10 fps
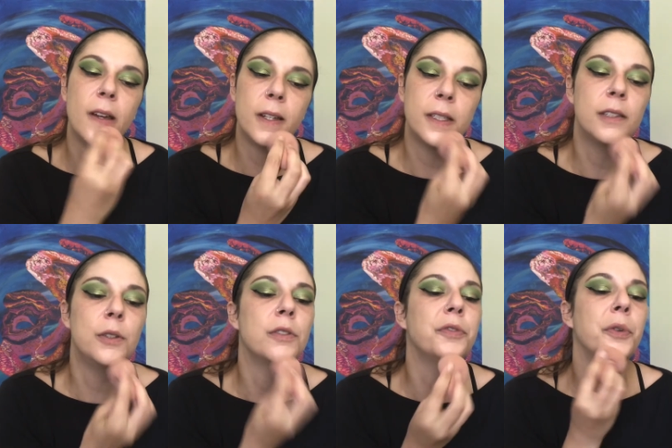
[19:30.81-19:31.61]
is to
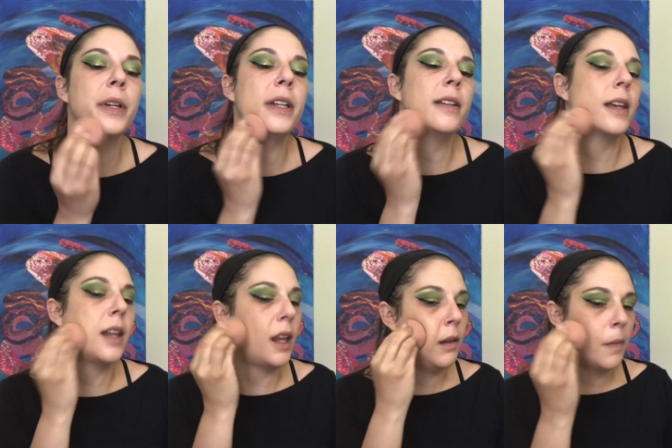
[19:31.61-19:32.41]
avoid
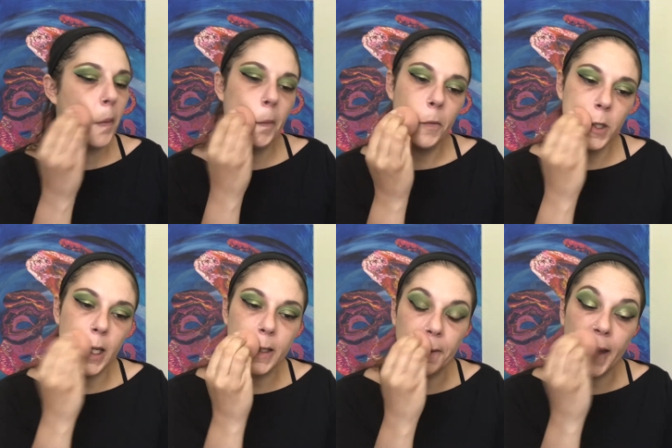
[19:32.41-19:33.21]
any
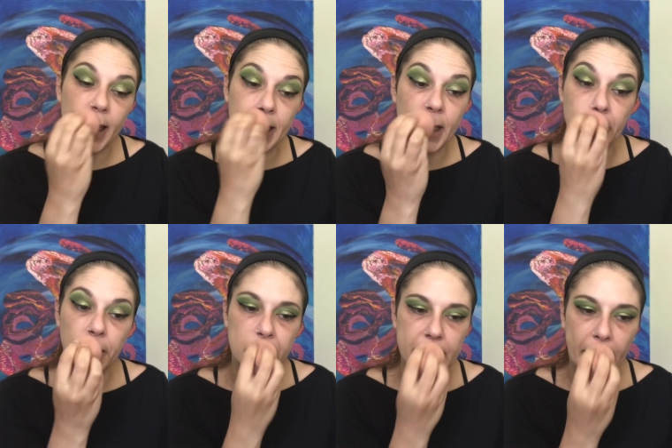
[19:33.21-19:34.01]
chance of excess
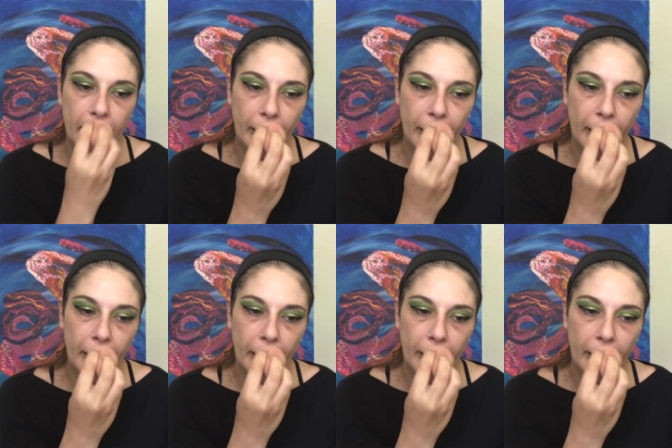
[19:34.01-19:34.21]
creasing.